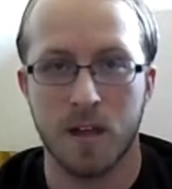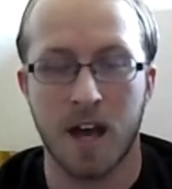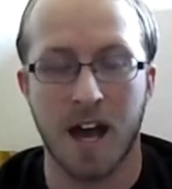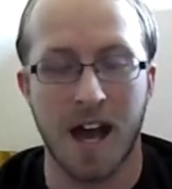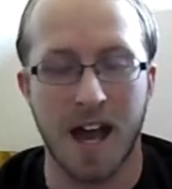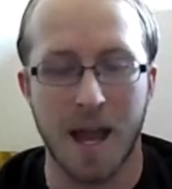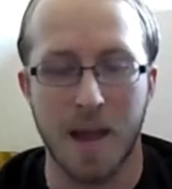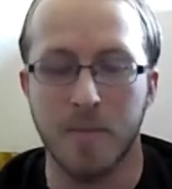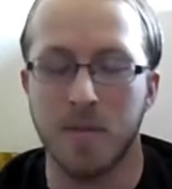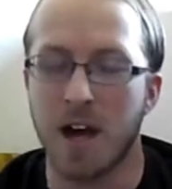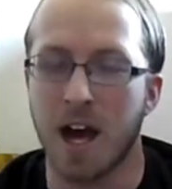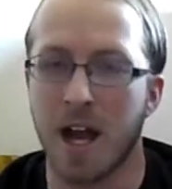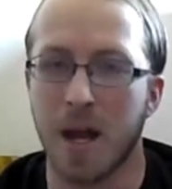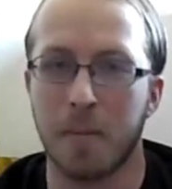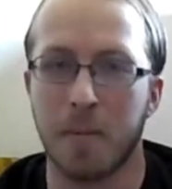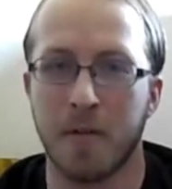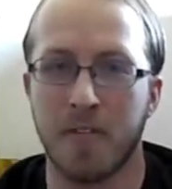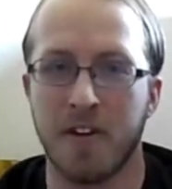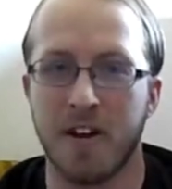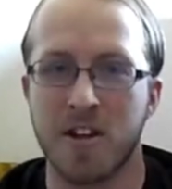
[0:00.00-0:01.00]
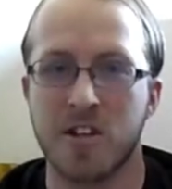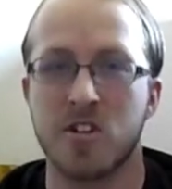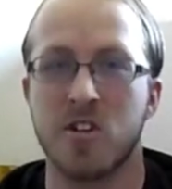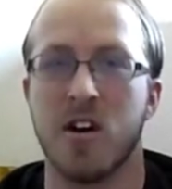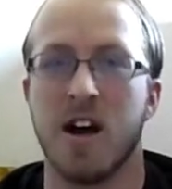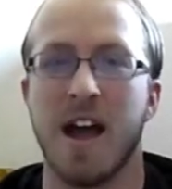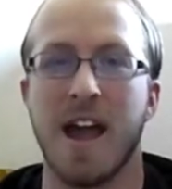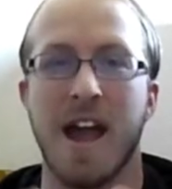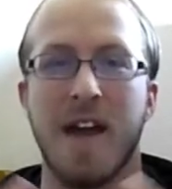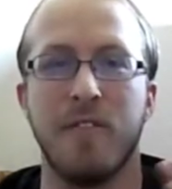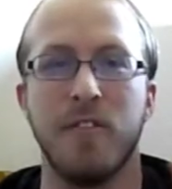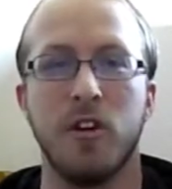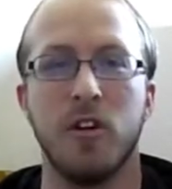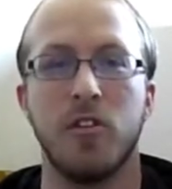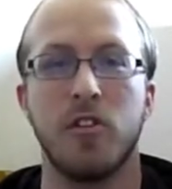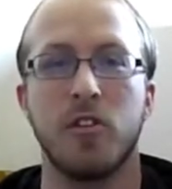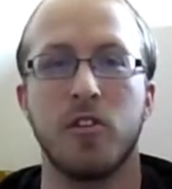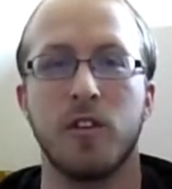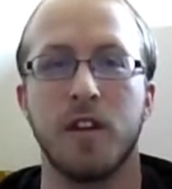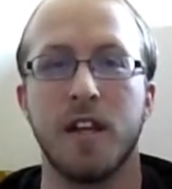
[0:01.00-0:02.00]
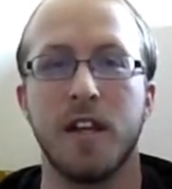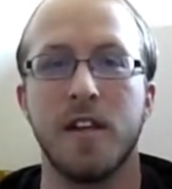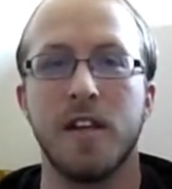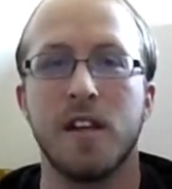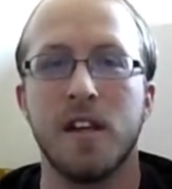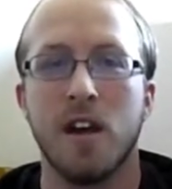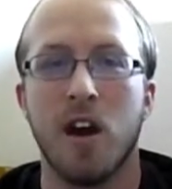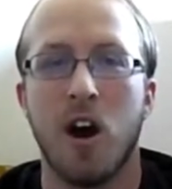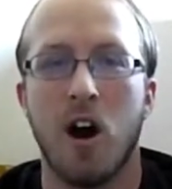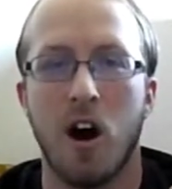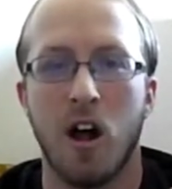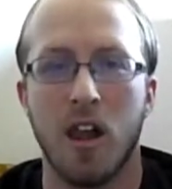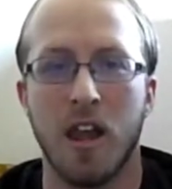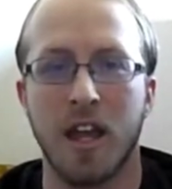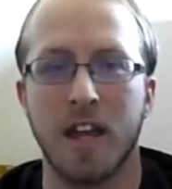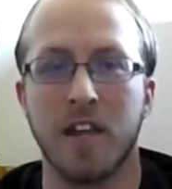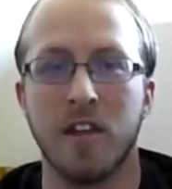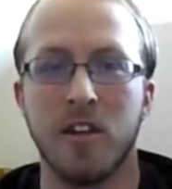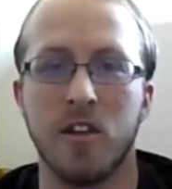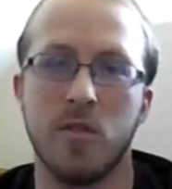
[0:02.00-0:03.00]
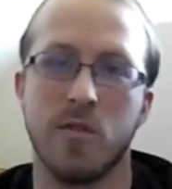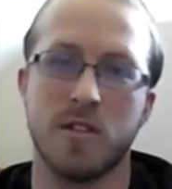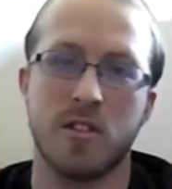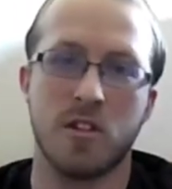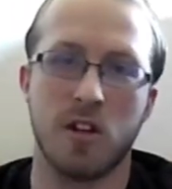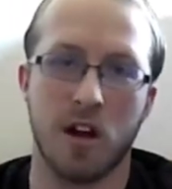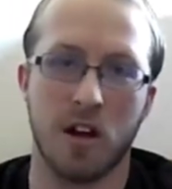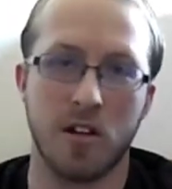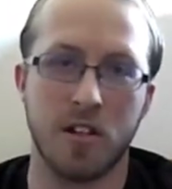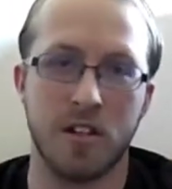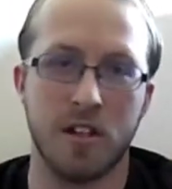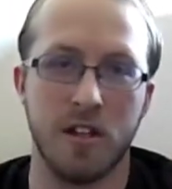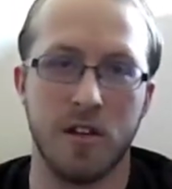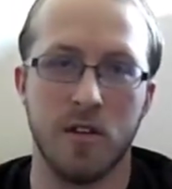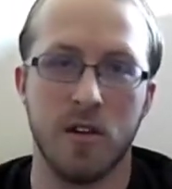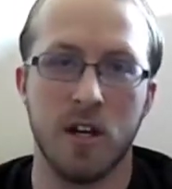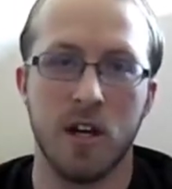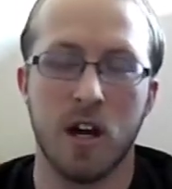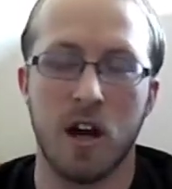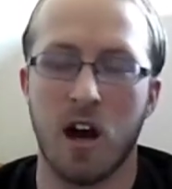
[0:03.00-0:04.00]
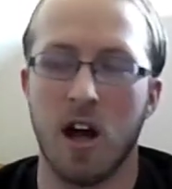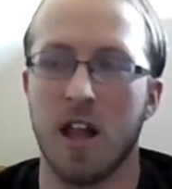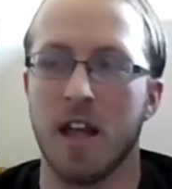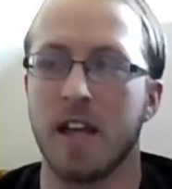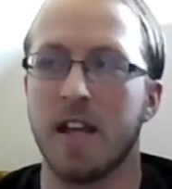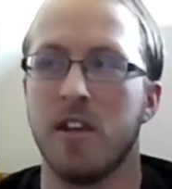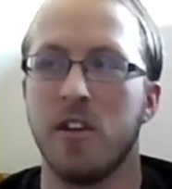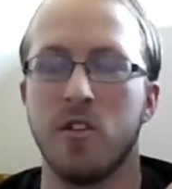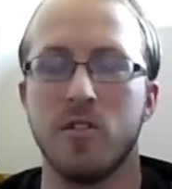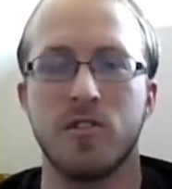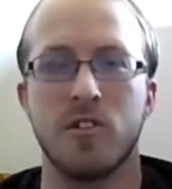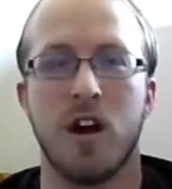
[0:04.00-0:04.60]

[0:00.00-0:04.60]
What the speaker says: I am not a professional. I have no degree. All I can do is talk to you. All I can do is